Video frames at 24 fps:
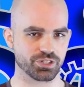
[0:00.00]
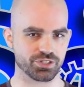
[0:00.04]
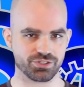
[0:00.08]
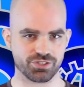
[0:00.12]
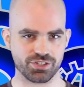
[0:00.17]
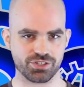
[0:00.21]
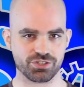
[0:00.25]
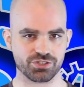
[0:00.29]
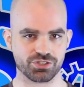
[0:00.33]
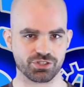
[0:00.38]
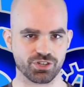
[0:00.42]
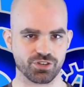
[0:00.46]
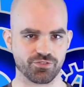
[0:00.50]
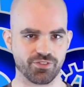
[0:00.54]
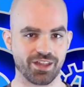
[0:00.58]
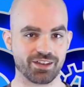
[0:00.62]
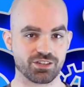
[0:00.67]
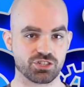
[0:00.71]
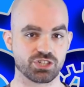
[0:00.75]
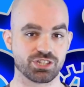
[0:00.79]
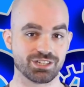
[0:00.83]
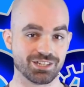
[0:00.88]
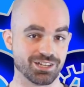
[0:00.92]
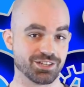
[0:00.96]
her sister
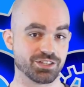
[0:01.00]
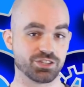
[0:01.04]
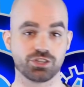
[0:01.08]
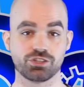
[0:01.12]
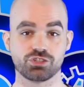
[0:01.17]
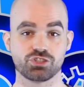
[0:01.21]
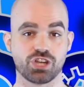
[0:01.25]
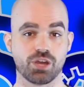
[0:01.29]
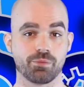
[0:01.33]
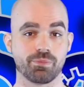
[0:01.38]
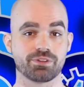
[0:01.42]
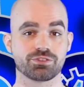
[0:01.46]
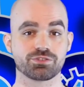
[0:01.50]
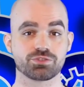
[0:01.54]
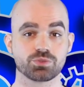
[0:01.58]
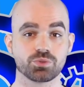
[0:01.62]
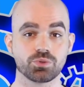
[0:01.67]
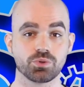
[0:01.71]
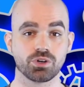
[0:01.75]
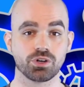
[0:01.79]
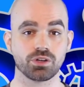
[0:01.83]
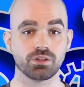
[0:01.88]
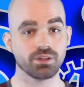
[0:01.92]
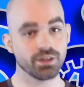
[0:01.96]
that she did a good job at
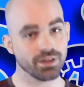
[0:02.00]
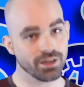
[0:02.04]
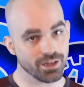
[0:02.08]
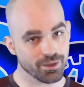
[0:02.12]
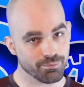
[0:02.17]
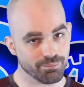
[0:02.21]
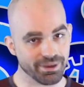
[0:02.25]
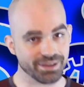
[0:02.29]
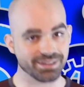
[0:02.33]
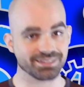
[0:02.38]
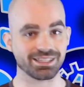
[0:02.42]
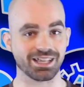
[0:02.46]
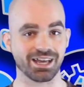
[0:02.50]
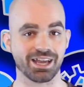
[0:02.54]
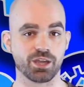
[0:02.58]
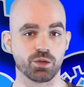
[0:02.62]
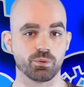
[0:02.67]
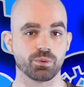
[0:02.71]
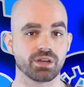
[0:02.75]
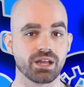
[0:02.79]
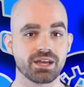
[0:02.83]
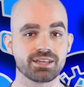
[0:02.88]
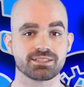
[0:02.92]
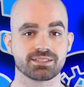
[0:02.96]
school, my
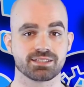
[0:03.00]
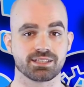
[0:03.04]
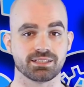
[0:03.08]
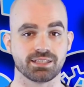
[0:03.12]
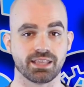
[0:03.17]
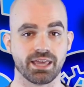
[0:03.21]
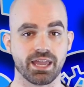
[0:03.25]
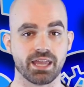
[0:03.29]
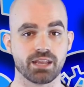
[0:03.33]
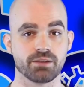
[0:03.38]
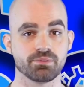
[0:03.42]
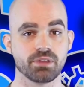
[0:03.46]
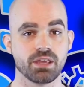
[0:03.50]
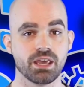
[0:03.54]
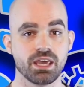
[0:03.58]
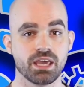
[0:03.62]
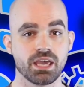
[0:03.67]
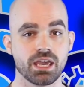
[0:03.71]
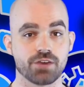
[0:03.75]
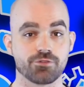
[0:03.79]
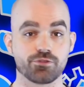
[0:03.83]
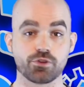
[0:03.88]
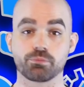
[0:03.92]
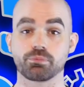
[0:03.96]
client would escalate.
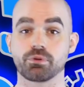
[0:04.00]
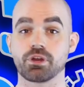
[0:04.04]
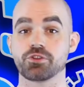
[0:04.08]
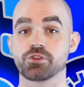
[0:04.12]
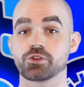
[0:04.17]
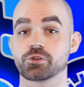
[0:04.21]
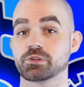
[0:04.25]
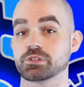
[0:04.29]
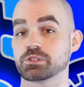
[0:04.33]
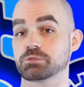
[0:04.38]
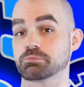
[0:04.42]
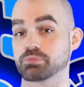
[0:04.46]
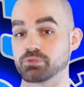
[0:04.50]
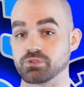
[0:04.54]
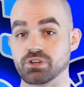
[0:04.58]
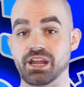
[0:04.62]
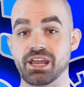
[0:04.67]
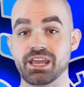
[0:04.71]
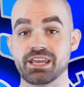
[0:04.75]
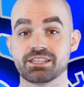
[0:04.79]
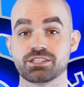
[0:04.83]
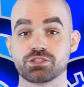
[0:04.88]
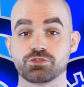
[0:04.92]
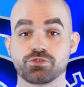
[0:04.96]
If her brother was
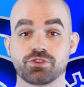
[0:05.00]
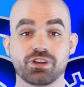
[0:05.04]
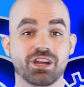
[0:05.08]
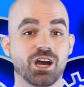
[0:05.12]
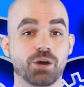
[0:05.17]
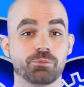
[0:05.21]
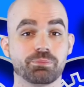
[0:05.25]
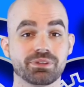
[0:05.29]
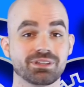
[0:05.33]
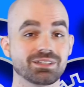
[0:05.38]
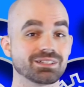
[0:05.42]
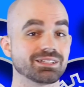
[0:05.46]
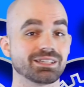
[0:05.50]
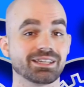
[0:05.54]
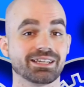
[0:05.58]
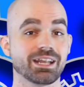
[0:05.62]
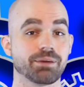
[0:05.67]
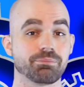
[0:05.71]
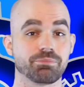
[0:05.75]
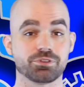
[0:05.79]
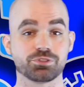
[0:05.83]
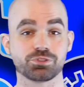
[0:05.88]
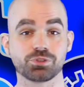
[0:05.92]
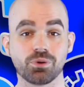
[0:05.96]
praised for helping clean
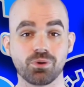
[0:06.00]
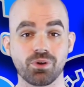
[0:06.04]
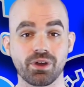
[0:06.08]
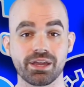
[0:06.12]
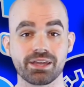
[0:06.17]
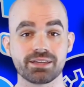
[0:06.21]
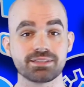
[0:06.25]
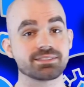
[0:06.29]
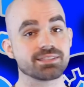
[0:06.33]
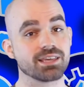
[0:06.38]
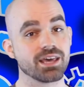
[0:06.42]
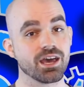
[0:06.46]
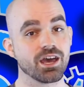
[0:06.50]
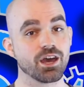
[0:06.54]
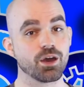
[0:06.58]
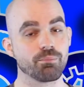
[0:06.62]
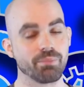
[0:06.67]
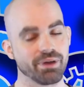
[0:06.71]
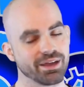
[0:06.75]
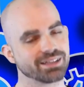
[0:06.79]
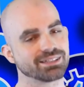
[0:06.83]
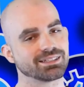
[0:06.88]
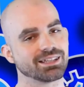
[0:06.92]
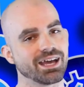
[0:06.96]
up the toys,
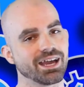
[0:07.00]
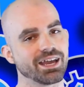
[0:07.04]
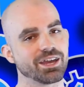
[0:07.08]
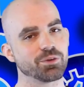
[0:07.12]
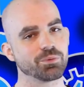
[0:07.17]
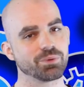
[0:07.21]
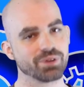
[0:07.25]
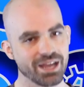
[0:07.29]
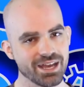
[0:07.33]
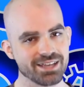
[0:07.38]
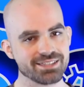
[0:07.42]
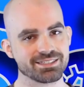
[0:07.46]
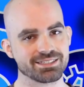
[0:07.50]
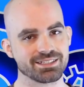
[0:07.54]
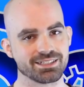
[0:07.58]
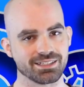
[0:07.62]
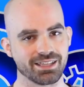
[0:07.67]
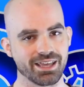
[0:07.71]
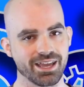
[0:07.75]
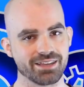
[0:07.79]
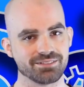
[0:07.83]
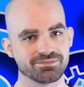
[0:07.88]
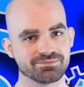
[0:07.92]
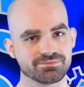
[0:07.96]
my client would
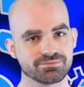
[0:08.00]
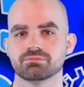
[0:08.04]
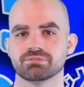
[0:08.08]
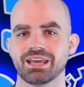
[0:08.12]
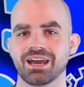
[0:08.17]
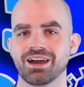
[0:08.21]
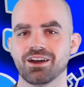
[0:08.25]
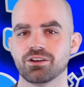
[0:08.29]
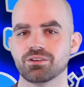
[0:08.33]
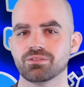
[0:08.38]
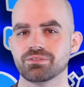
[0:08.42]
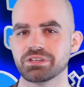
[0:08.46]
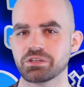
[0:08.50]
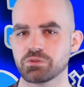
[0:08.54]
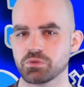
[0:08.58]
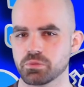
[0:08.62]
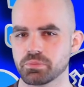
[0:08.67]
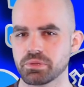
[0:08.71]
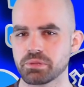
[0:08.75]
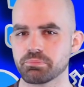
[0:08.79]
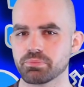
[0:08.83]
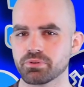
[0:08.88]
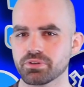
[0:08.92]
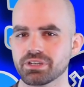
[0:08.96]
escalate. Now, it would
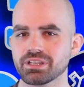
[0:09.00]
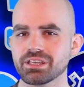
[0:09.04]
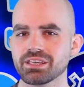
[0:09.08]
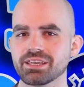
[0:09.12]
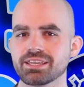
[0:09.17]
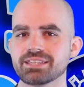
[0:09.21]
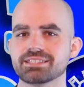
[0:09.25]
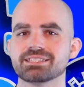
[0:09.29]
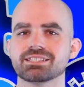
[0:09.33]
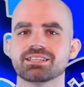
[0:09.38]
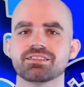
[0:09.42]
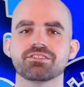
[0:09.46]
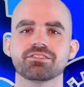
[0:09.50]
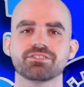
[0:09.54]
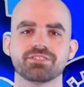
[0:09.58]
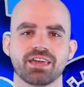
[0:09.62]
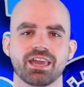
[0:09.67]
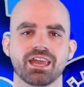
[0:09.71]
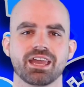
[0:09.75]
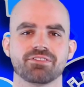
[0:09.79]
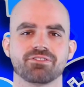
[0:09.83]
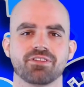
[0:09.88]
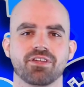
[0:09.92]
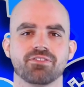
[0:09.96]
be pretty easy to
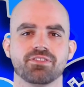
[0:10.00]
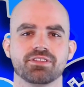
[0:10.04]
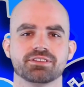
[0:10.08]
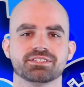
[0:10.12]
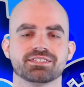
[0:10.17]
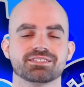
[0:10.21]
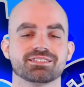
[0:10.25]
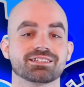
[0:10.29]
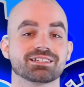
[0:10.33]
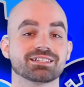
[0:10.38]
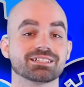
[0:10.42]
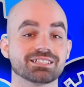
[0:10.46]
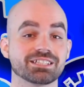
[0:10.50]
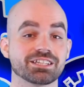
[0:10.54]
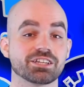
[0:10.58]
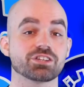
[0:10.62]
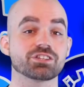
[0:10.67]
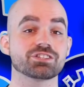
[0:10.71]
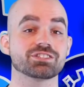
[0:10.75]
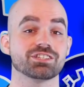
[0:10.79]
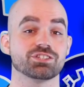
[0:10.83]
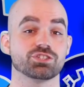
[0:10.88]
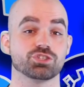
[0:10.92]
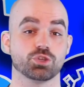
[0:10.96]
think that this is a
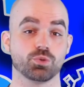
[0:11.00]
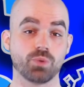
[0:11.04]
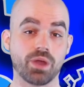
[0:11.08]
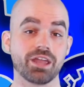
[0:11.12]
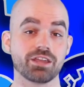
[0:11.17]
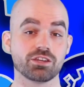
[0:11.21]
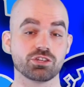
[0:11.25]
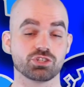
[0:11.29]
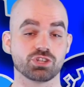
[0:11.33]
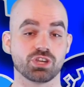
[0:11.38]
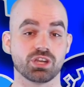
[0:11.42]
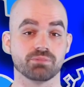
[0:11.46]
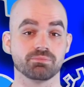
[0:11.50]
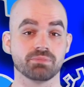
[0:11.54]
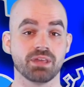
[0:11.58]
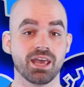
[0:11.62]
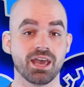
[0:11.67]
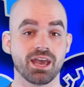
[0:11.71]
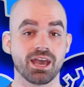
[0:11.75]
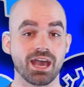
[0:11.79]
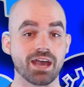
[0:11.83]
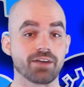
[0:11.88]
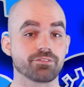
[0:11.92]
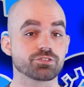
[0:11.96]
clear situation.
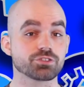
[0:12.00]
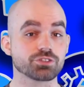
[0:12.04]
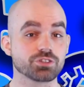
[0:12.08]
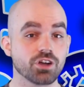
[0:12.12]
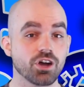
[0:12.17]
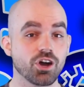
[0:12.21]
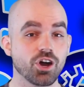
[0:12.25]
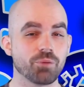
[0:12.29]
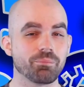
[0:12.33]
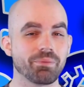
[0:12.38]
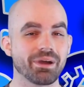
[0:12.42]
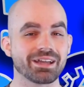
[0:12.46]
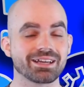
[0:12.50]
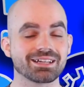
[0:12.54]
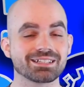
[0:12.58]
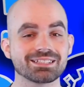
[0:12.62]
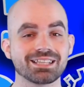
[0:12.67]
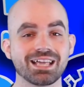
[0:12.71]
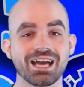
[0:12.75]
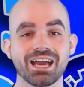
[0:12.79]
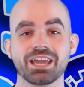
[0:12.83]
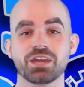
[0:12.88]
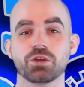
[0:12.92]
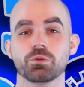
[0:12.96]
After all, my
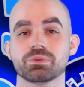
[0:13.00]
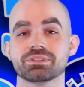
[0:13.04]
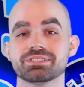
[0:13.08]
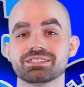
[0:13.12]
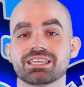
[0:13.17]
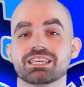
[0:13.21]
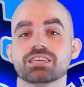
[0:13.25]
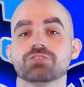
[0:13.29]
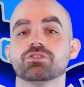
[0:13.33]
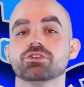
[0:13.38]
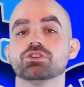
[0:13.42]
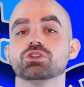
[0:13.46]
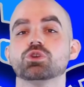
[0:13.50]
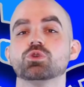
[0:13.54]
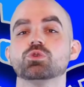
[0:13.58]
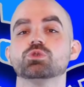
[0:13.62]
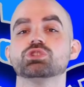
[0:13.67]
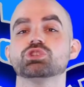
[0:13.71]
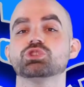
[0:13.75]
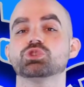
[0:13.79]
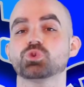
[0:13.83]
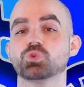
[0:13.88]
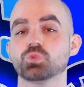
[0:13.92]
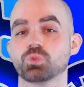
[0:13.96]
client was even
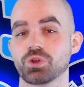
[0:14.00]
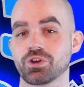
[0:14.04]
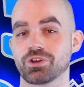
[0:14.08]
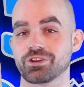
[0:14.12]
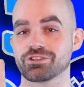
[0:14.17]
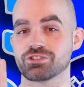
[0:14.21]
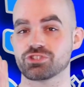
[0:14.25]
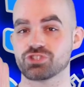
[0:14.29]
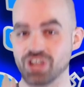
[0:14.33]
using the word